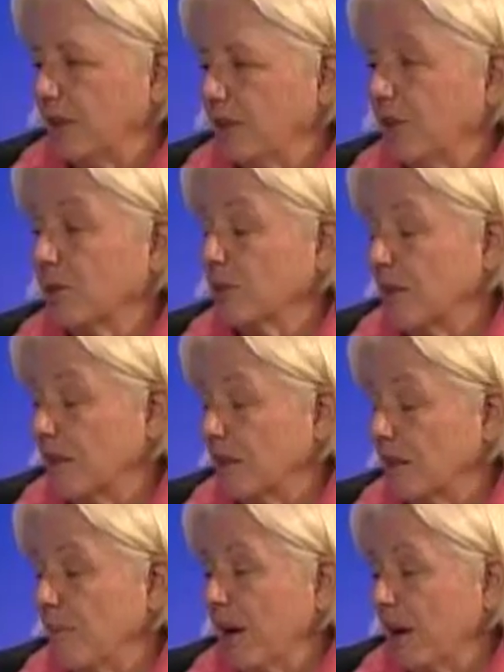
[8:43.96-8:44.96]
though you're
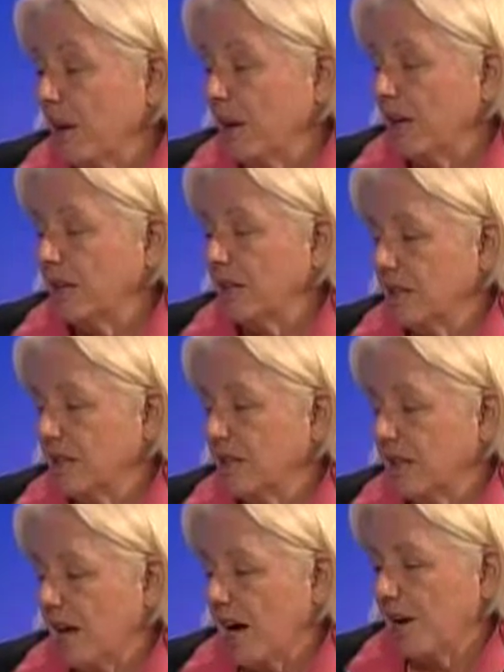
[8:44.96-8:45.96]
legally married
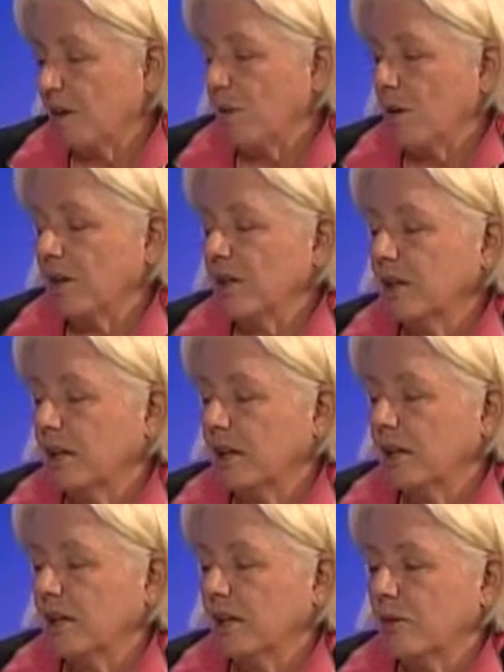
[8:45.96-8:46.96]
in Iowa,
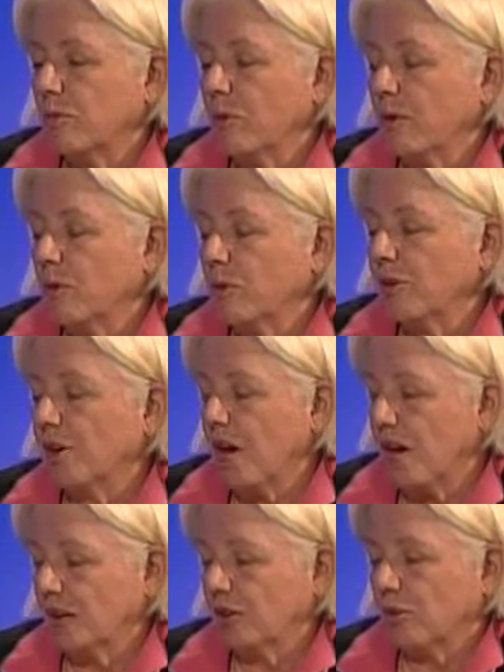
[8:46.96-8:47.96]
uh, we will
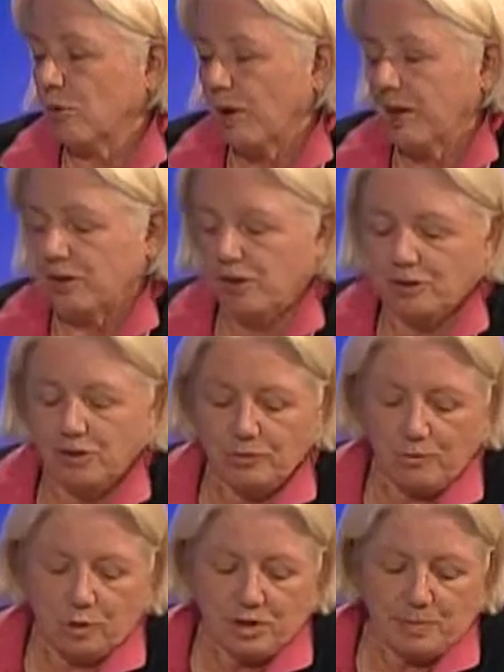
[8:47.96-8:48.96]
not grant your
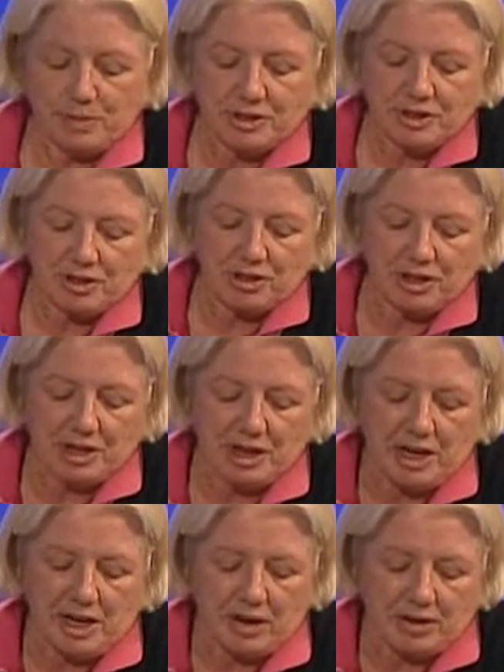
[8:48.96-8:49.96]
divorce petition
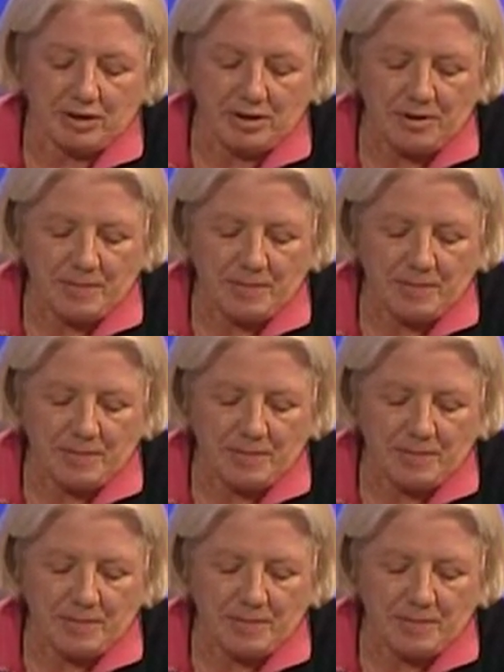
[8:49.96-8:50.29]
here.